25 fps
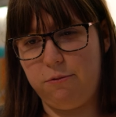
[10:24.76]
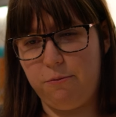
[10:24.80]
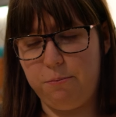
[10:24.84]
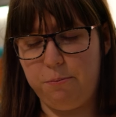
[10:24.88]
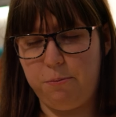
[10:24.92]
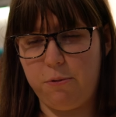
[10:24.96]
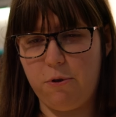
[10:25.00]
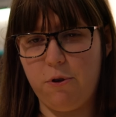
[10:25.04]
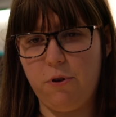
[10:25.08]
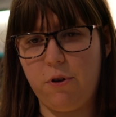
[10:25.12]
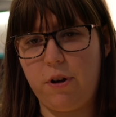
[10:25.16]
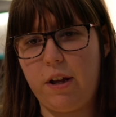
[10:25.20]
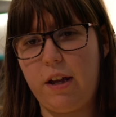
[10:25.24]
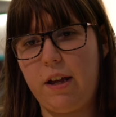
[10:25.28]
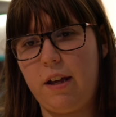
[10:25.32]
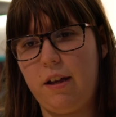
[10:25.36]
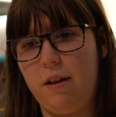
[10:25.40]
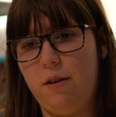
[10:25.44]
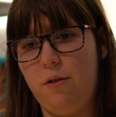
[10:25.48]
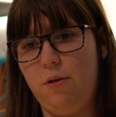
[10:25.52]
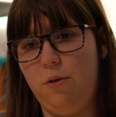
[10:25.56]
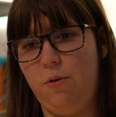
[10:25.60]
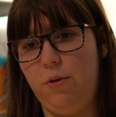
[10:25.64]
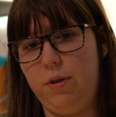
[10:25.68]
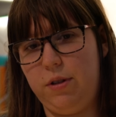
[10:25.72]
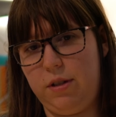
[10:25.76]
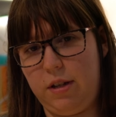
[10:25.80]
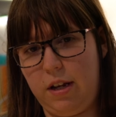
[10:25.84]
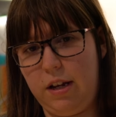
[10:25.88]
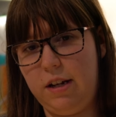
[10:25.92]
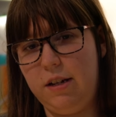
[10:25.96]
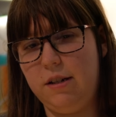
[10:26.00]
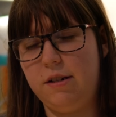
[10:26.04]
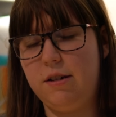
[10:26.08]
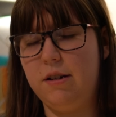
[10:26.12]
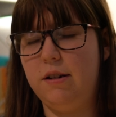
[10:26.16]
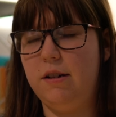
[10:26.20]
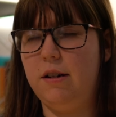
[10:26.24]
Brooke, who is
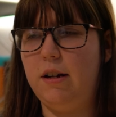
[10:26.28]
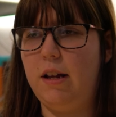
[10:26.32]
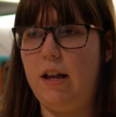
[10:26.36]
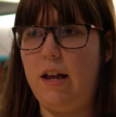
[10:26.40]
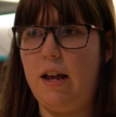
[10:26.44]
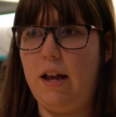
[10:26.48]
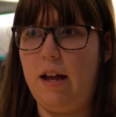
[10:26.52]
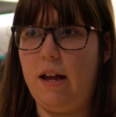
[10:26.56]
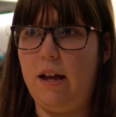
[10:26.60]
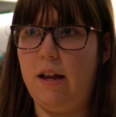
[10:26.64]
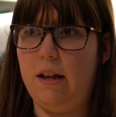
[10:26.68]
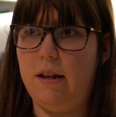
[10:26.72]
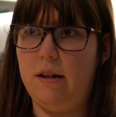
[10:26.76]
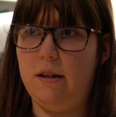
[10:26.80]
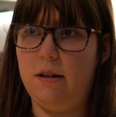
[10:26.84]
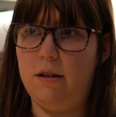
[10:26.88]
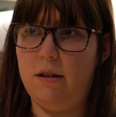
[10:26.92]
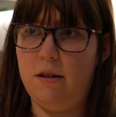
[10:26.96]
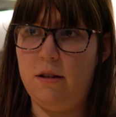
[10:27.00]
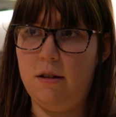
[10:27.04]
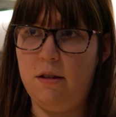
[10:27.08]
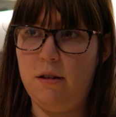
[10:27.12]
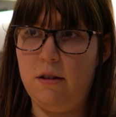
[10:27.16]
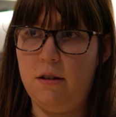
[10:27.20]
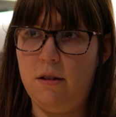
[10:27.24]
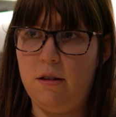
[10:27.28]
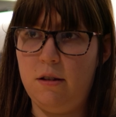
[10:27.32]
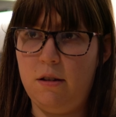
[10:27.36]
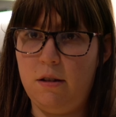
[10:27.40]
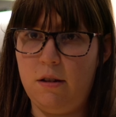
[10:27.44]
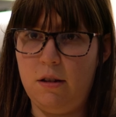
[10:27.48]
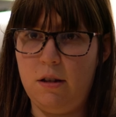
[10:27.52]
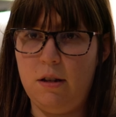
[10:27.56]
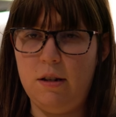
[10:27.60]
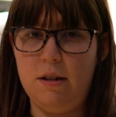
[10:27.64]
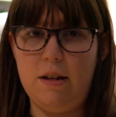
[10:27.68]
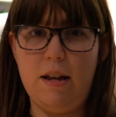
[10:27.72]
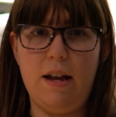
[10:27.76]
Asian, and
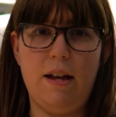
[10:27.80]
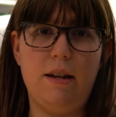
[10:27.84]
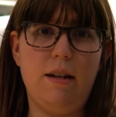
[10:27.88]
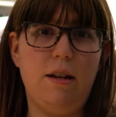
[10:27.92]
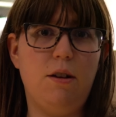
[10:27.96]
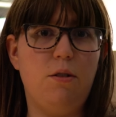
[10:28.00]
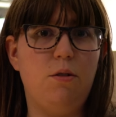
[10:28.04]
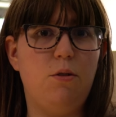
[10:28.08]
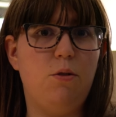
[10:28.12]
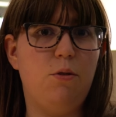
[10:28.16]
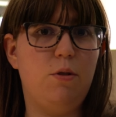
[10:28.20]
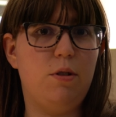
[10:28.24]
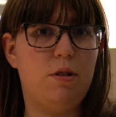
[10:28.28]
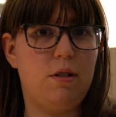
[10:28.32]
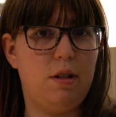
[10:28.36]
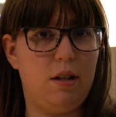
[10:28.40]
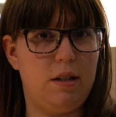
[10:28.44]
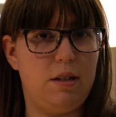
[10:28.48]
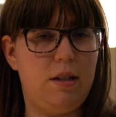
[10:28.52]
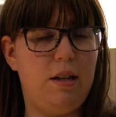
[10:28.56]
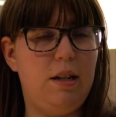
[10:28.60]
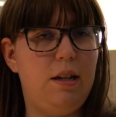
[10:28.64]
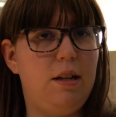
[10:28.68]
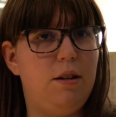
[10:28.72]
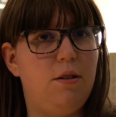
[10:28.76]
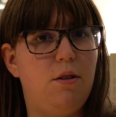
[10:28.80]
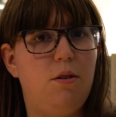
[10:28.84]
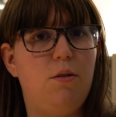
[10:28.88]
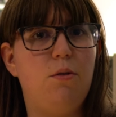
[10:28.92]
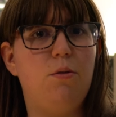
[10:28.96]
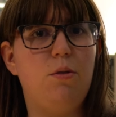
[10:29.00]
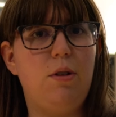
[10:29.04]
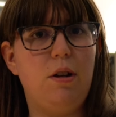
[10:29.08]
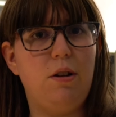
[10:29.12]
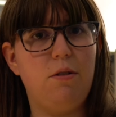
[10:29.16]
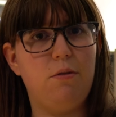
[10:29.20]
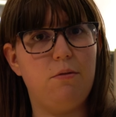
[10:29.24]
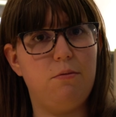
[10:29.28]
Daniel, who is
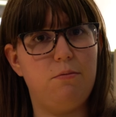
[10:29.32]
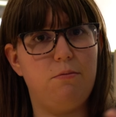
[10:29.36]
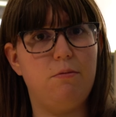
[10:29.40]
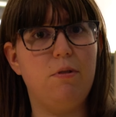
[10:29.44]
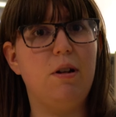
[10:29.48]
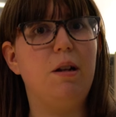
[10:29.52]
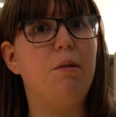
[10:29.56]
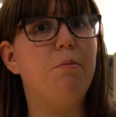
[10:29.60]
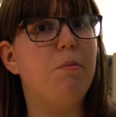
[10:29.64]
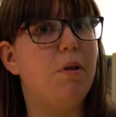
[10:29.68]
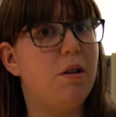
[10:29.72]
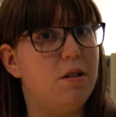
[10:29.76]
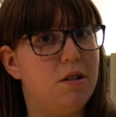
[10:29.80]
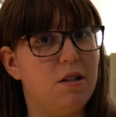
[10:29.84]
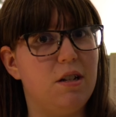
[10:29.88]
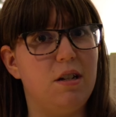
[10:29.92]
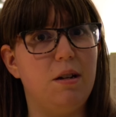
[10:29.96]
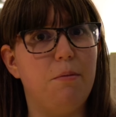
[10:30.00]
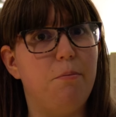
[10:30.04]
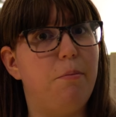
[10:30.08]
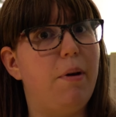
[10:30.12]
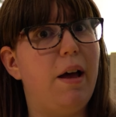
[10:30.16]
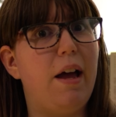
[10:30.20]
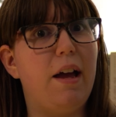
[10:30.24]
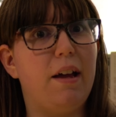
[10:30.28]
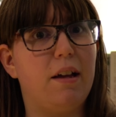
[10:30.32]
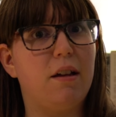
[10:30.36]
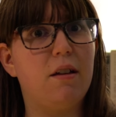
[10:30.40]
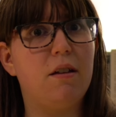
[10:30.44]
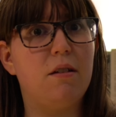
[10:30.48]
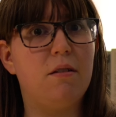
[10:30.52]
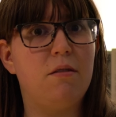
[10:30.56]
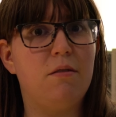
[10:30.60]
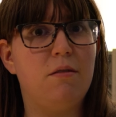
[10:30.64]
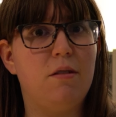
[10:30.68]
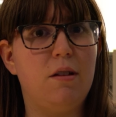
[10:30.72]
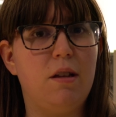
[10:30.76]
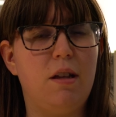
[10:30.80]
Latino, they're really much in the back,
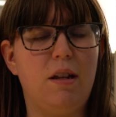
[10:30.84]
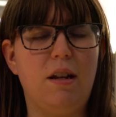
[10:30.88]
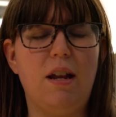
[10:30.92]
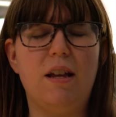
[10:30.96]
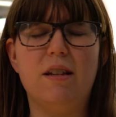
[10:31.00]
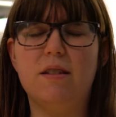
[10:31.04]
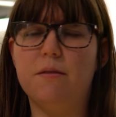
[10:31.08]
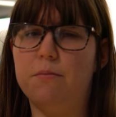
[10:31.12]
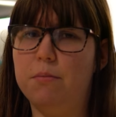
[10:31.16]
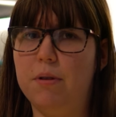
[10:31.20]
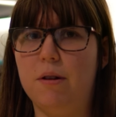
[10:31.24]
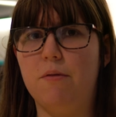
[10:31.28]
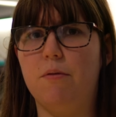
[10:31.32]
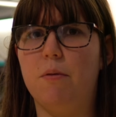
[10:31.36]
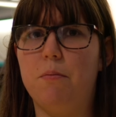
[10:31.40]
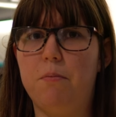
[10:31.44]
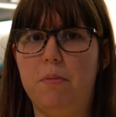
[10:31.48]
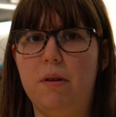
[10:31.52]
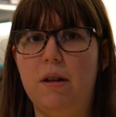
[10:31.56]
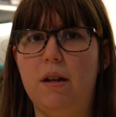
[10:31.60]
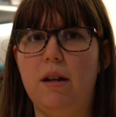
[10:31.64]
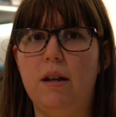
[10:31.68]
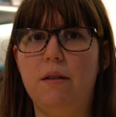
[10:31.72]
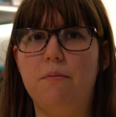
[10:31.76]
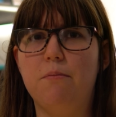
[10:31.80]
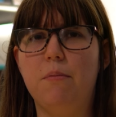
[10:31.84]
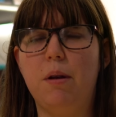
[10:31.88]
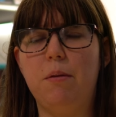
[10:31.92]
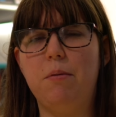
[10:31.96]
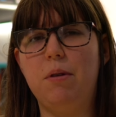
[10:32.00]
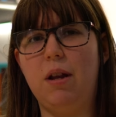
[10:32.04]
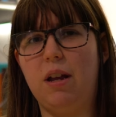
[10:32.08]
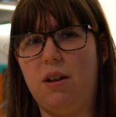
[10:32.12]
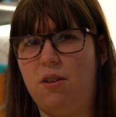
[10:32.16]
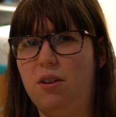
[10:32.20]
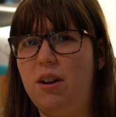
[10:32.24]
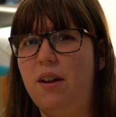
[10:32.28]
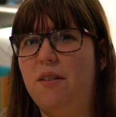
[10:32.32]
and that's a bit of a pity. Maybe
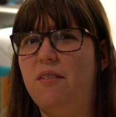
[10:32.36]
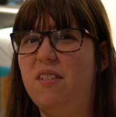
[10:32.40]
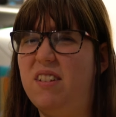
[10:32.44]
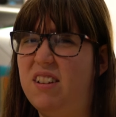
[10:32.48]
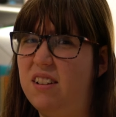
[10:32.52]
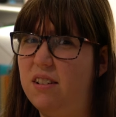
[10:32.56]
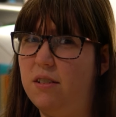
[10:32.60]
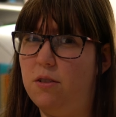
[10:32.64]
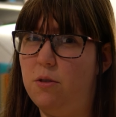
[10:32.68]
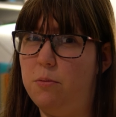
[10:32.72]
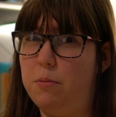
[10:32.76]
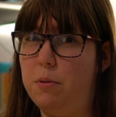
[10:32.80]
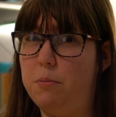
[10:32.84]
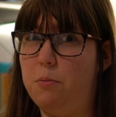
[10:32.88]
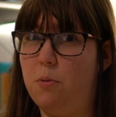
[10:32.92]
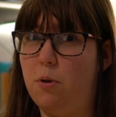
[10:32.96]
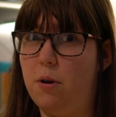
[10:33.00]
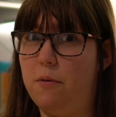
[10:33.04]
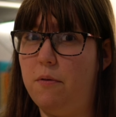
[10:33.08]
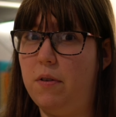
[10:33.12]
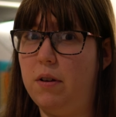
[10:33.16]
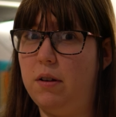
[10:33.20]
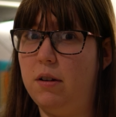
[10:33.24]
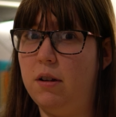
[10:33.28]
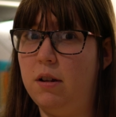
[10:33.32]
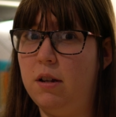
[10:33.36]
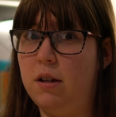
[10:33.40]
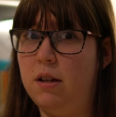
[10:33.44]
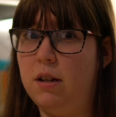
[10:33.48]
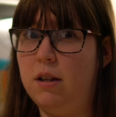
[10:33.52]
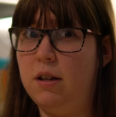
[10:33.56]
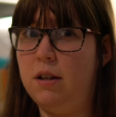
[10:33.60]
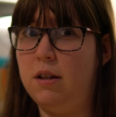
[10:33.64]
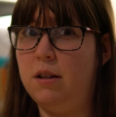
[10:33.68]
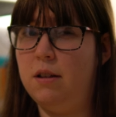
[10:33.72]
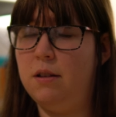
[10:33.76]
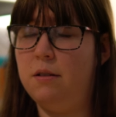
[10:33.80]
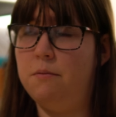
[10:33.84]
they could have it a little bit more of a
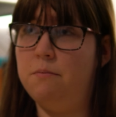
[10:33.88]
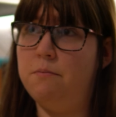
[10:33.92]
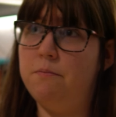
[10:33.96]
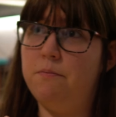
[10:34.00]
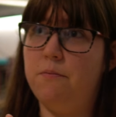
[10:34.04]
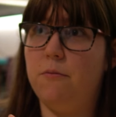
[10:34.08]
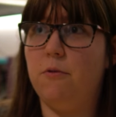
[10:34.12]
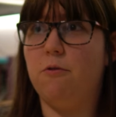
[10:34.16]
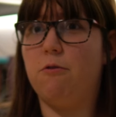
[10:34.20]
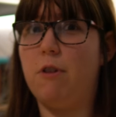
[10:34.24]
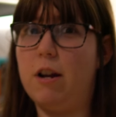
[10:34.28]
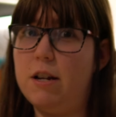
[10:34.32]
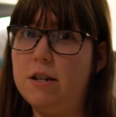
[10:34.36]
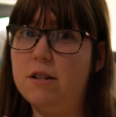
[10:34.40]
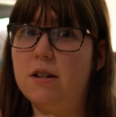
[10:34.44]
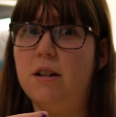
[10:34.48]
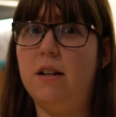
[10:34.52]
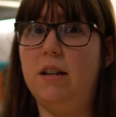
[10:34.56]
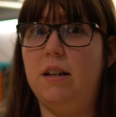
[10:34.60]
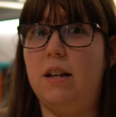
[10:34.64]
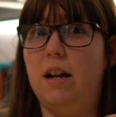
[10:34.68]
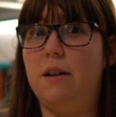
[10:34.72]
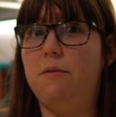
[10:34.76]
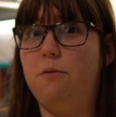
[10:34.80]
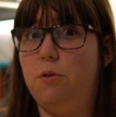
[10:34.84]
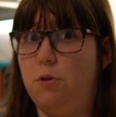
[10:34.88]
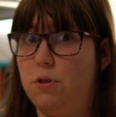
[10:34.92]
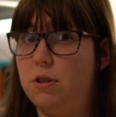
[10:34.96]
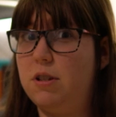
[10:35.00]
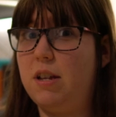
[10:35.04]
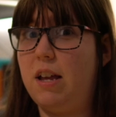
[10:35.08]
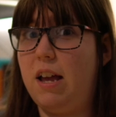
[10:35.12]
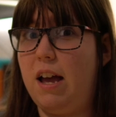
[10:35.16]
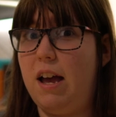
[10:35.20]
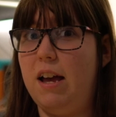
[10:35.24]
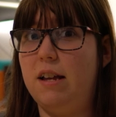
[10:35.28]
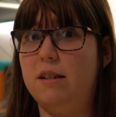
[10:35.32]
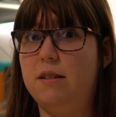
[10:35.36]
racially diverse
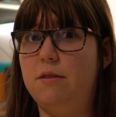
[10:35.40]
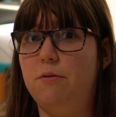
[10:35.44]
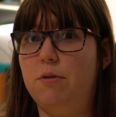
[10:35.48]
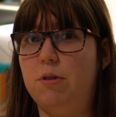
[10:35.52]
cast.